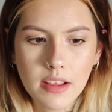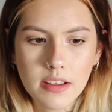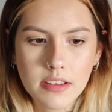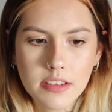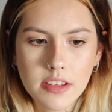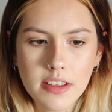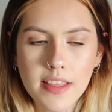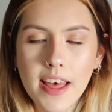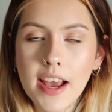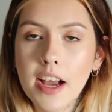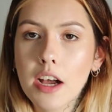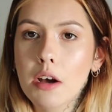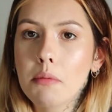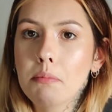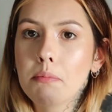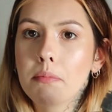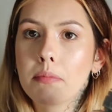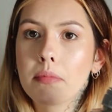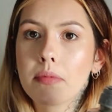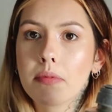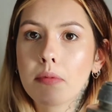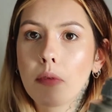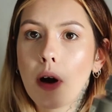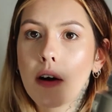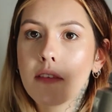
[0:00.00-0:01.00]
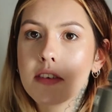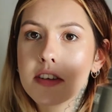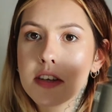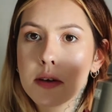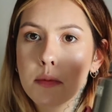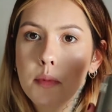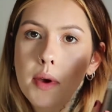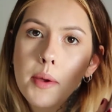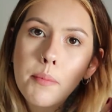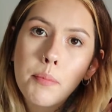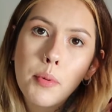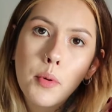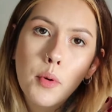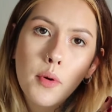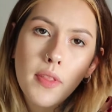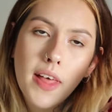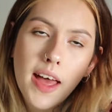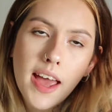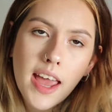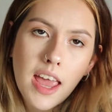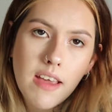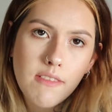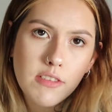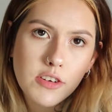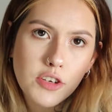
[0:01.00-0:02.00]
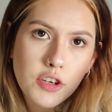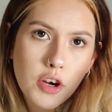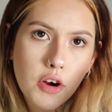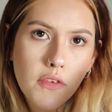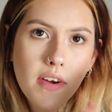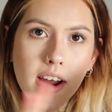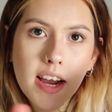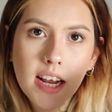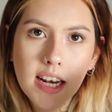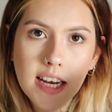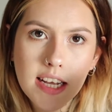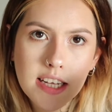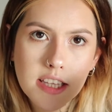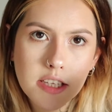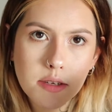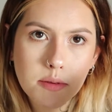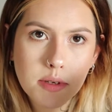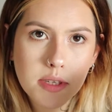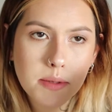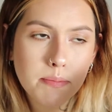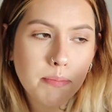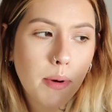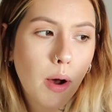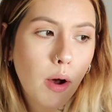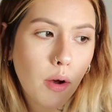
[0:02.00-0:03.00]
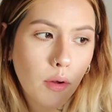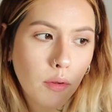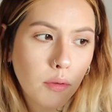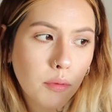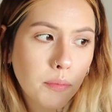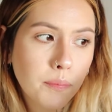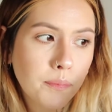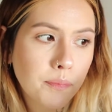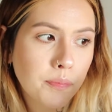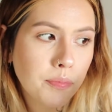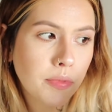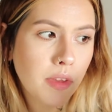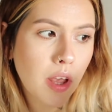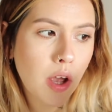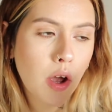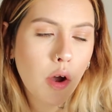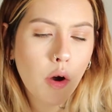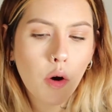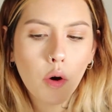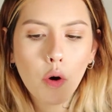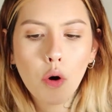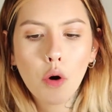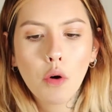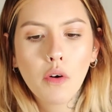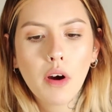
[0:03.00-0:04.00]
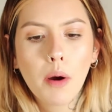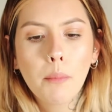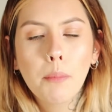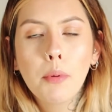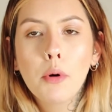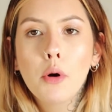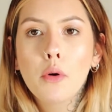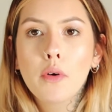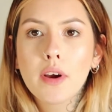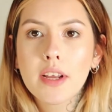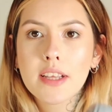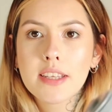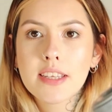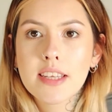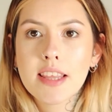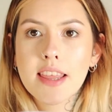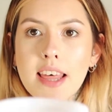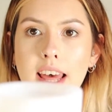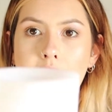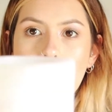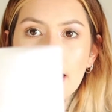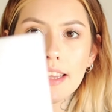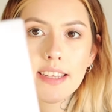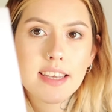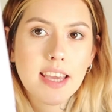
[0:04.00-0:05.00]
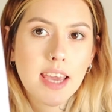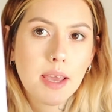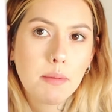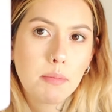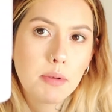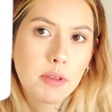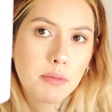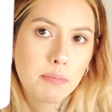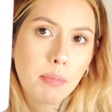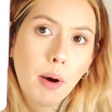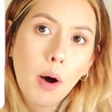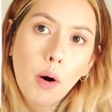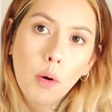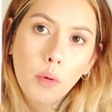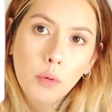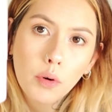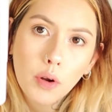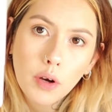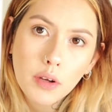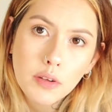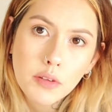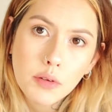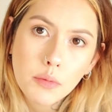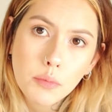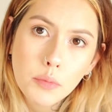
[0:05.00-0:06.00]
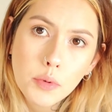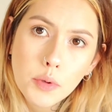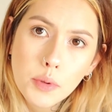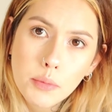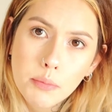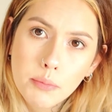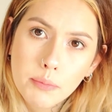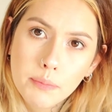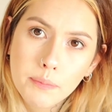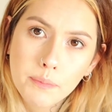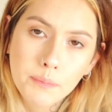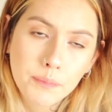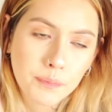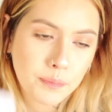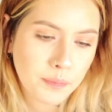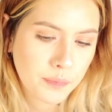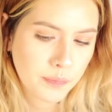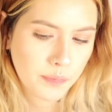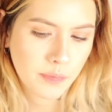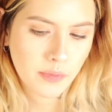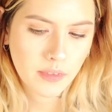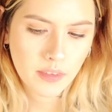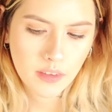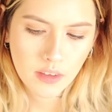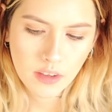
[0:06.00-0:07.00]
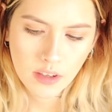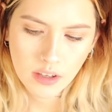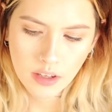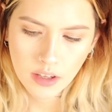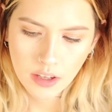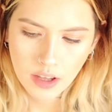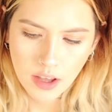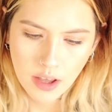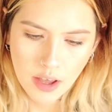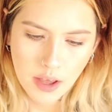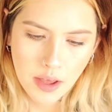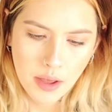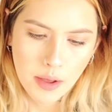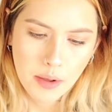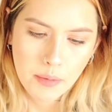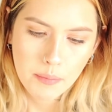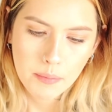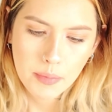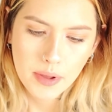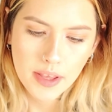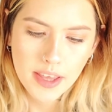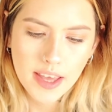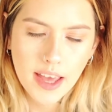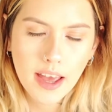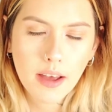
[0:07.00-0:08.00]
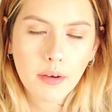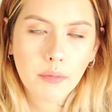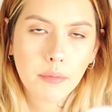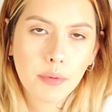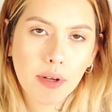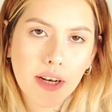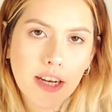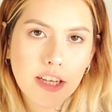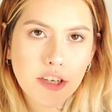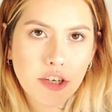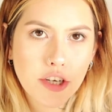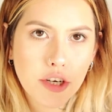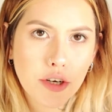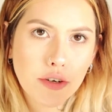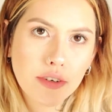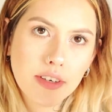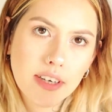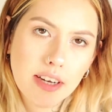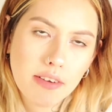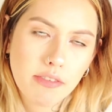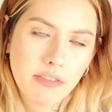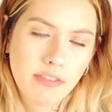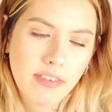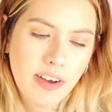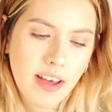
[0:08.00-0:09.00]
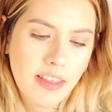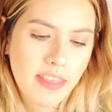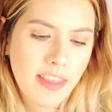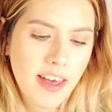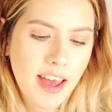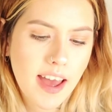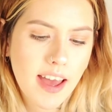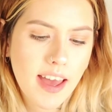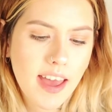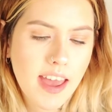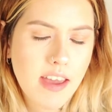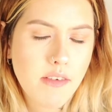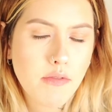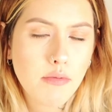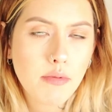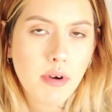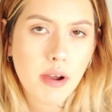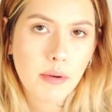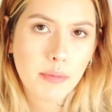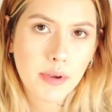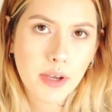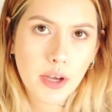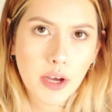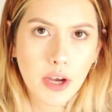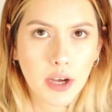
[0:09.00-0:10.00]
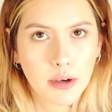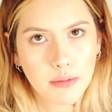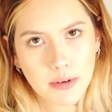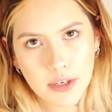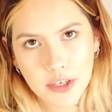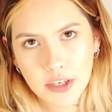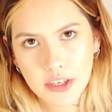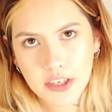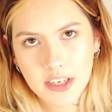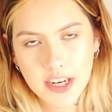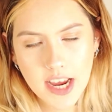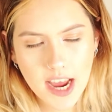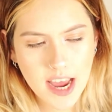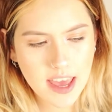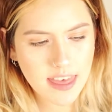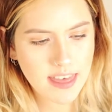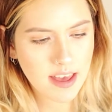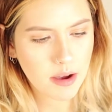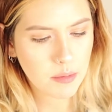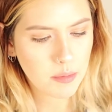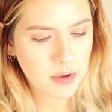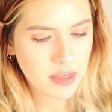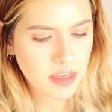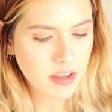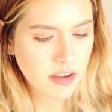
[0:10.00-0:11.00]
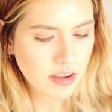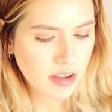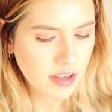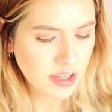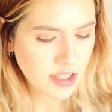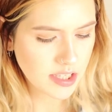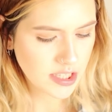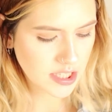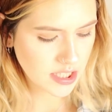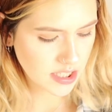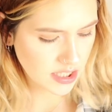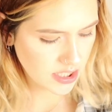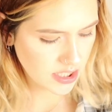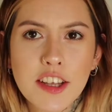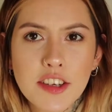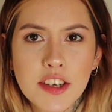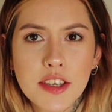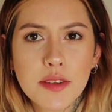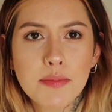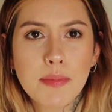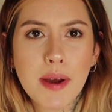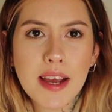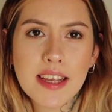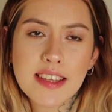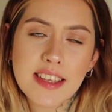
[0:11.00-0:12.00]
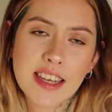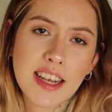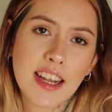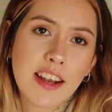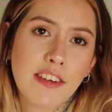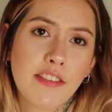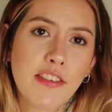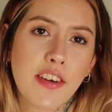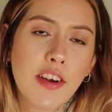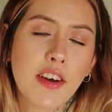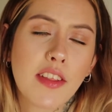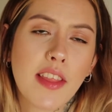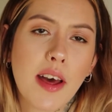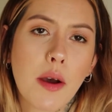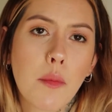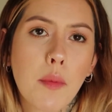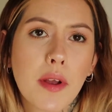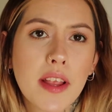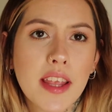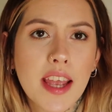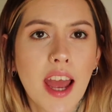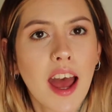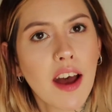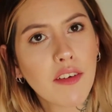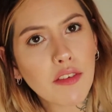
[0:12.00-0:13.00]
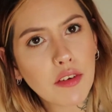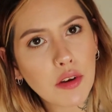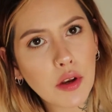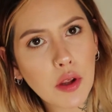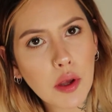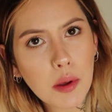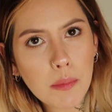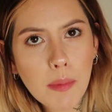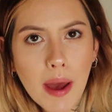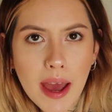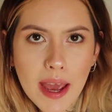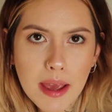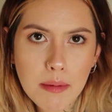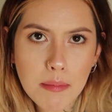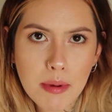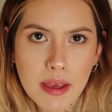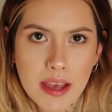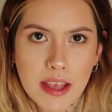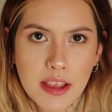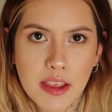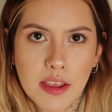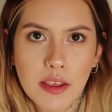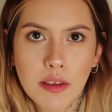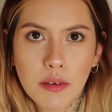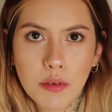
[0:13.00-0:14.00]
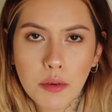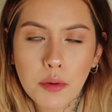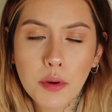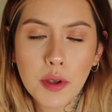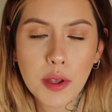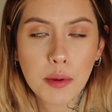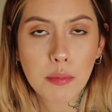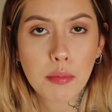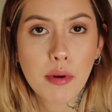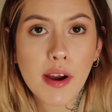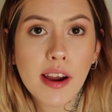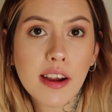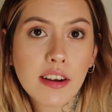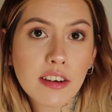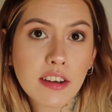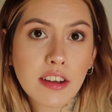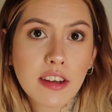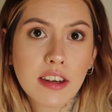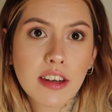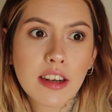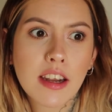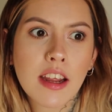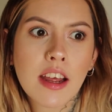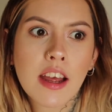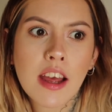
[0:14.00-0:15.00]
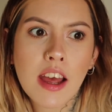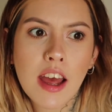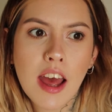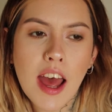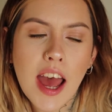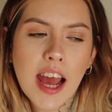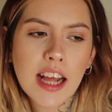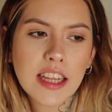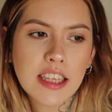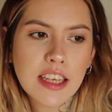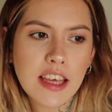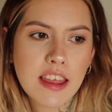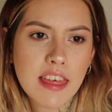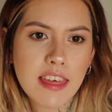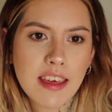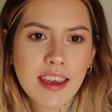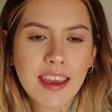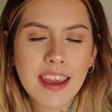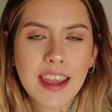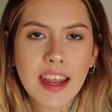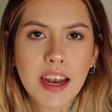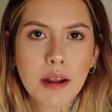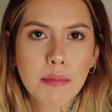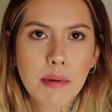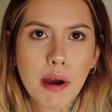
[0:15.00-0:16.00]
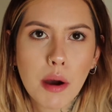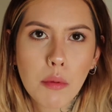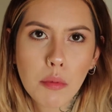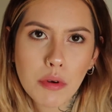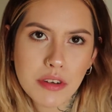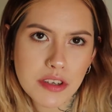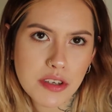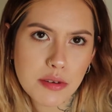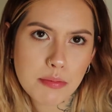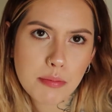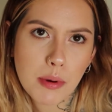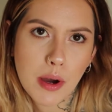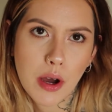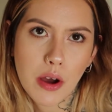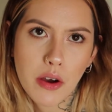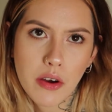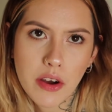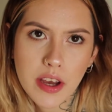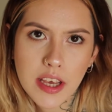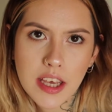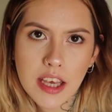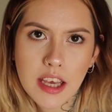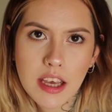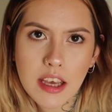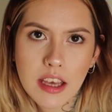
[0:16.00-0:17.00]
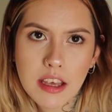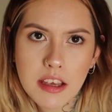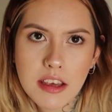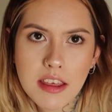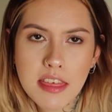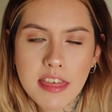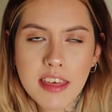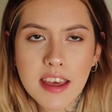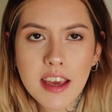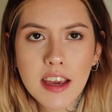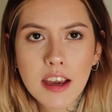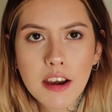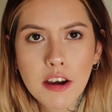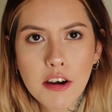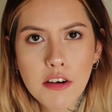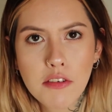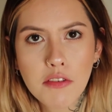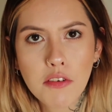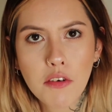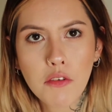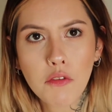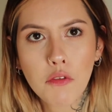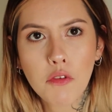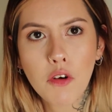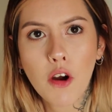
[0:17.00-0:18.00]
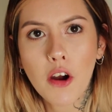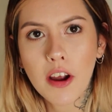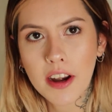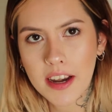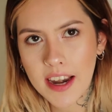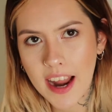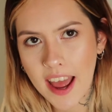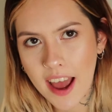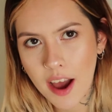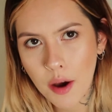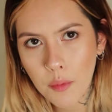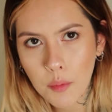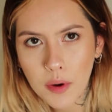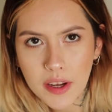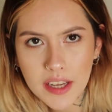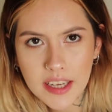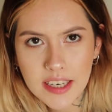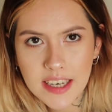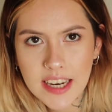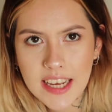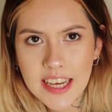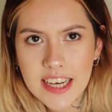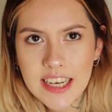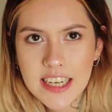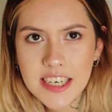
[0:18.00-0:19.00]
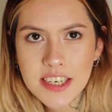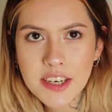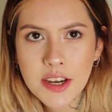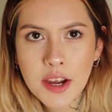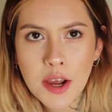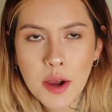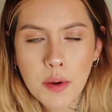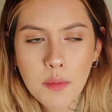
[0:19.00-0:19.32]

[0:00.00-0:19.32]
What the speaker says: So that can, obviously we pour that either directly into his bottle, or I'll pour it into there to keep his bottle nice and warm. But yeah, we literally couldn't live without that. Everywhere we go, we do take that with us. just basically feel that when you have a new baby or you're pregnant and you're thinking about what to buy, you think of right now what you need.